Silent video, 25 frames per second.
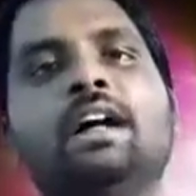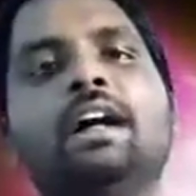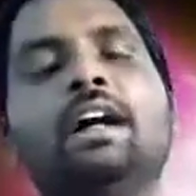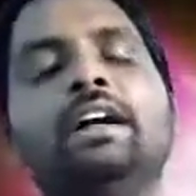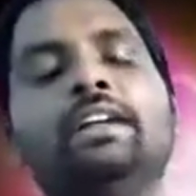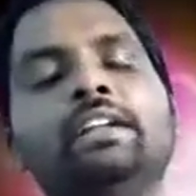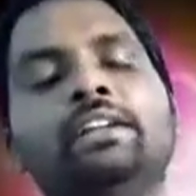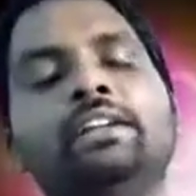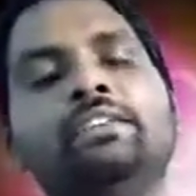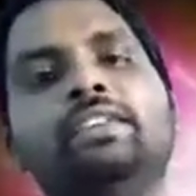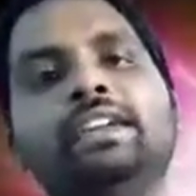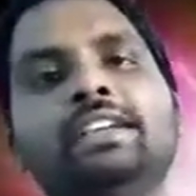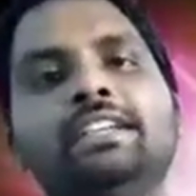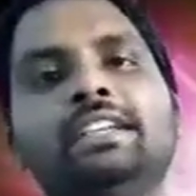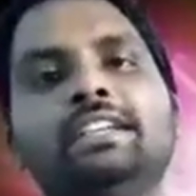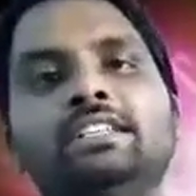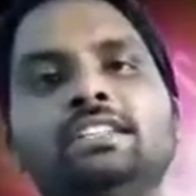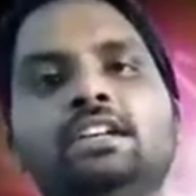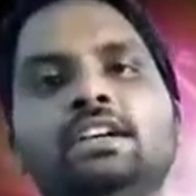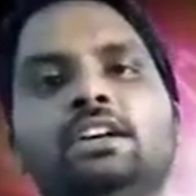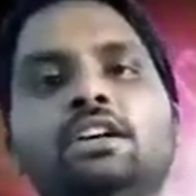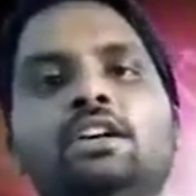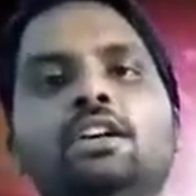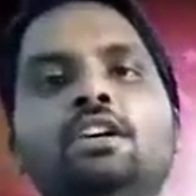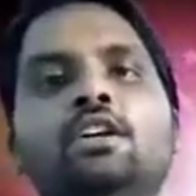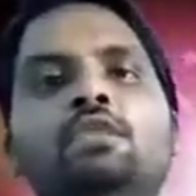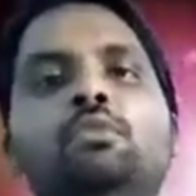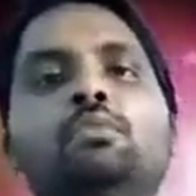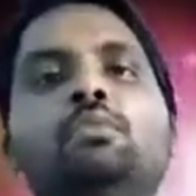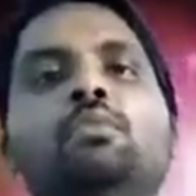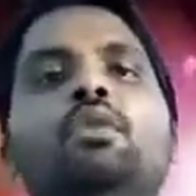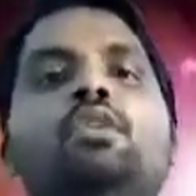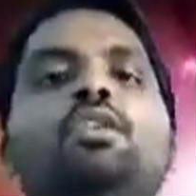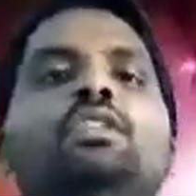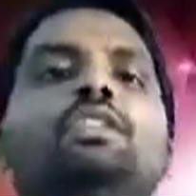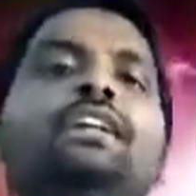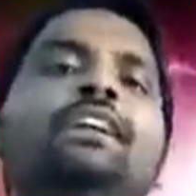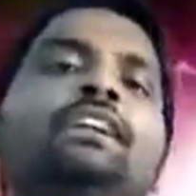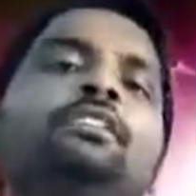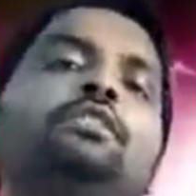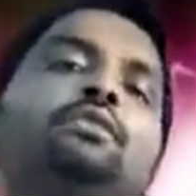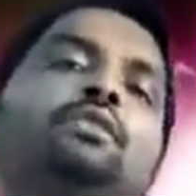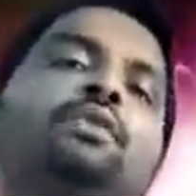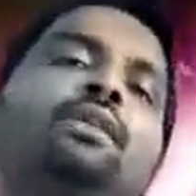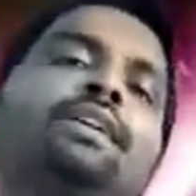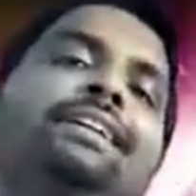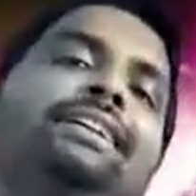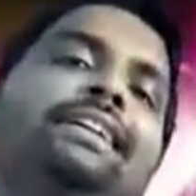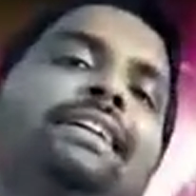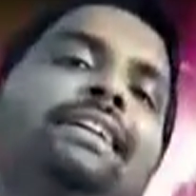If it is more than
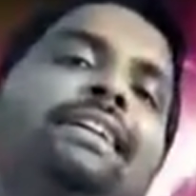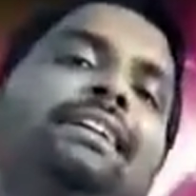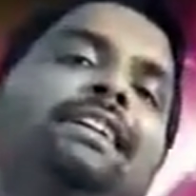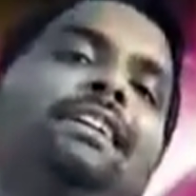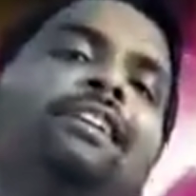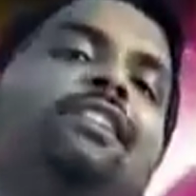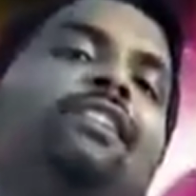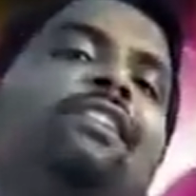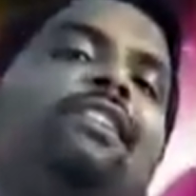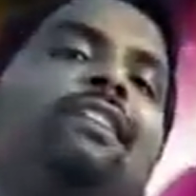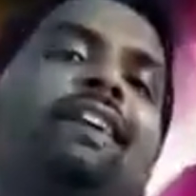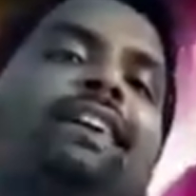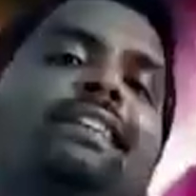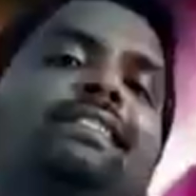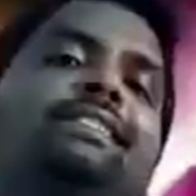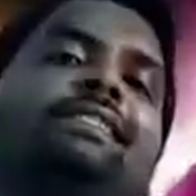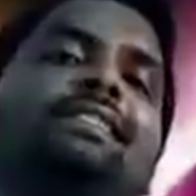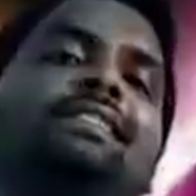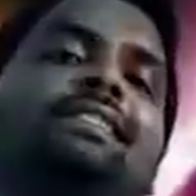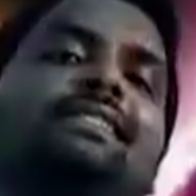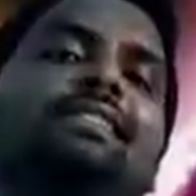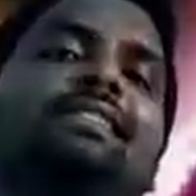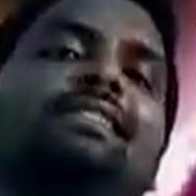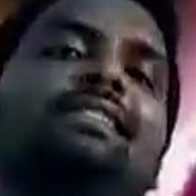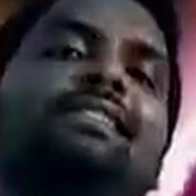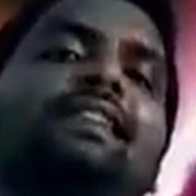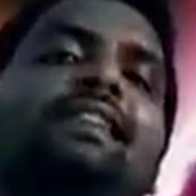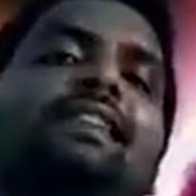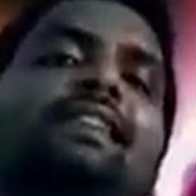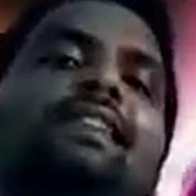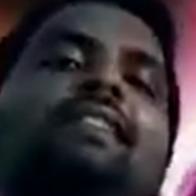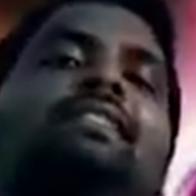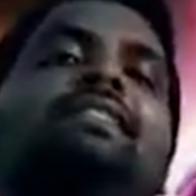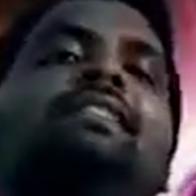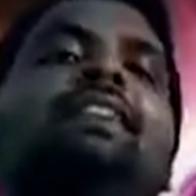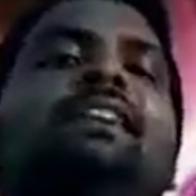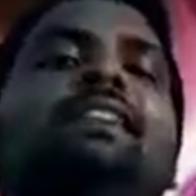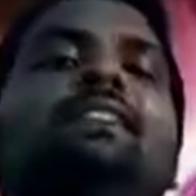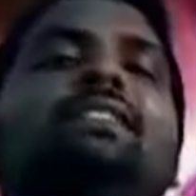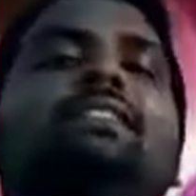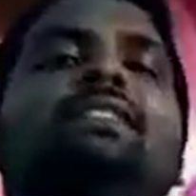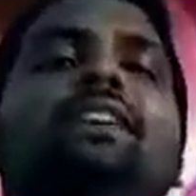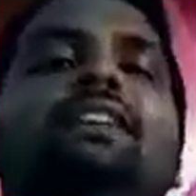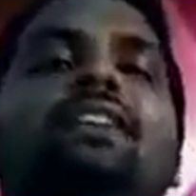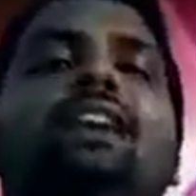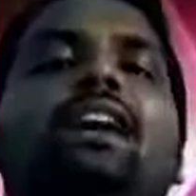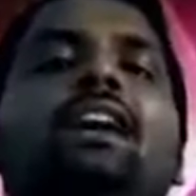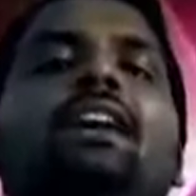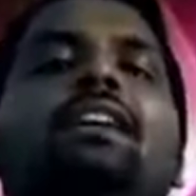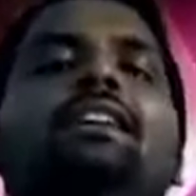20 kilohertz, that we
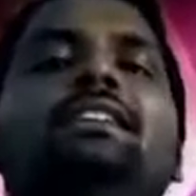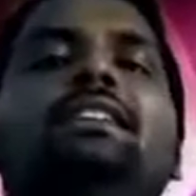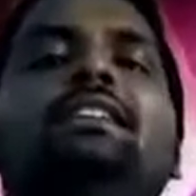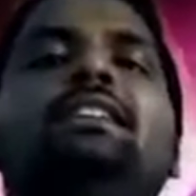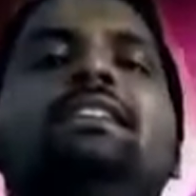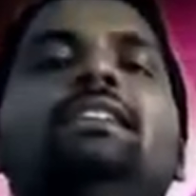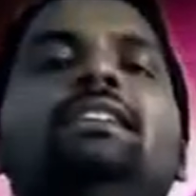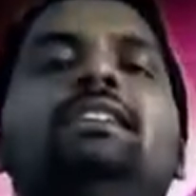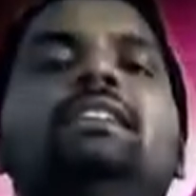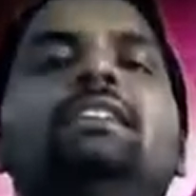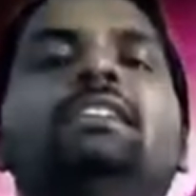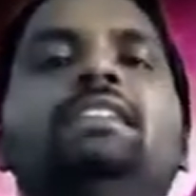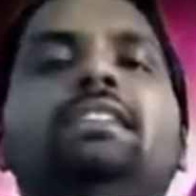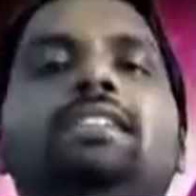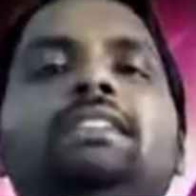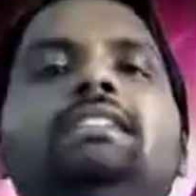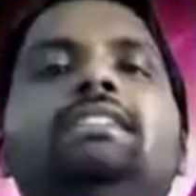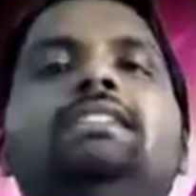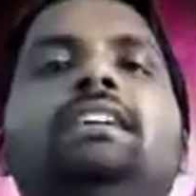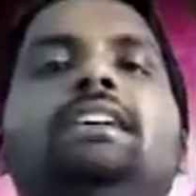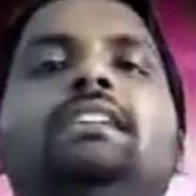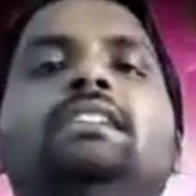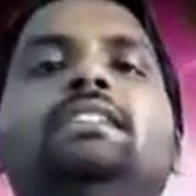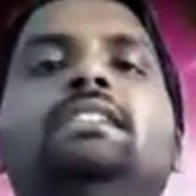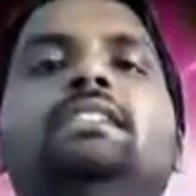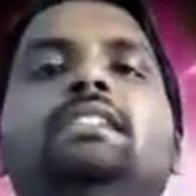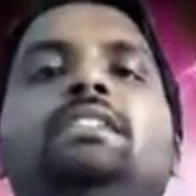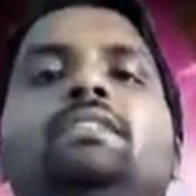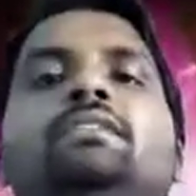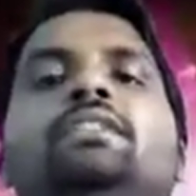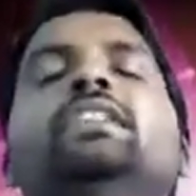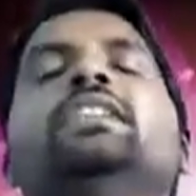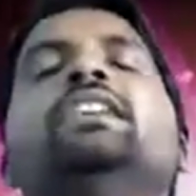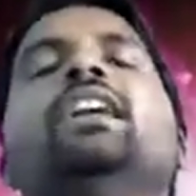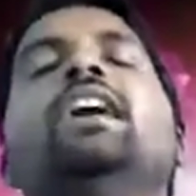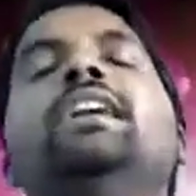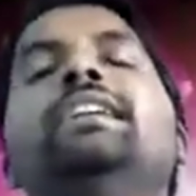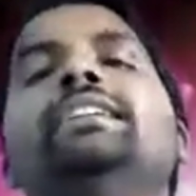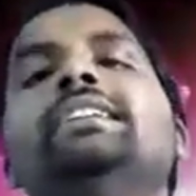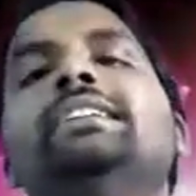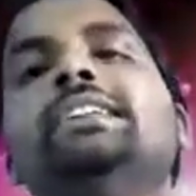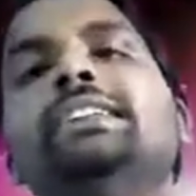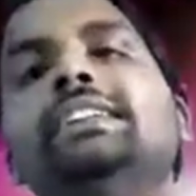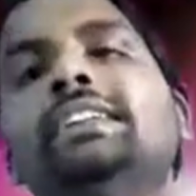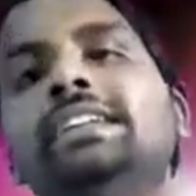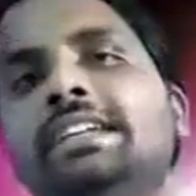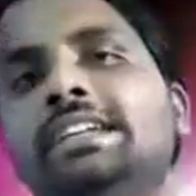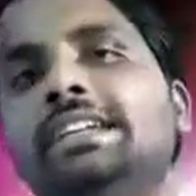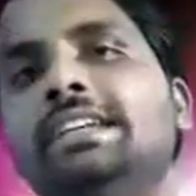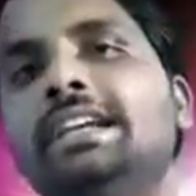can't listen, we can't
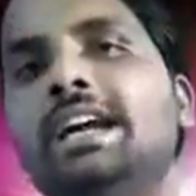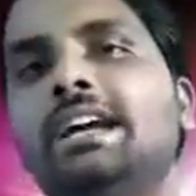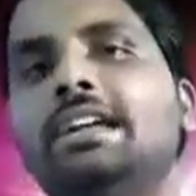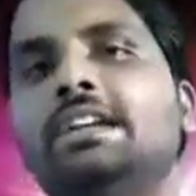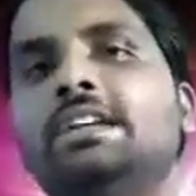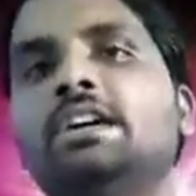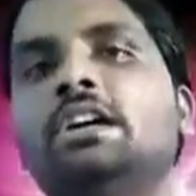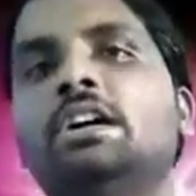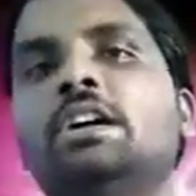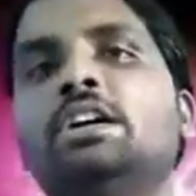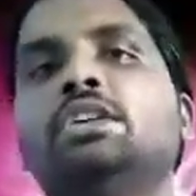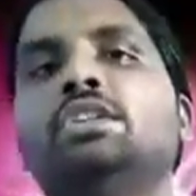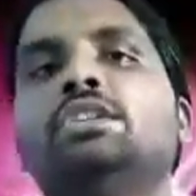hear.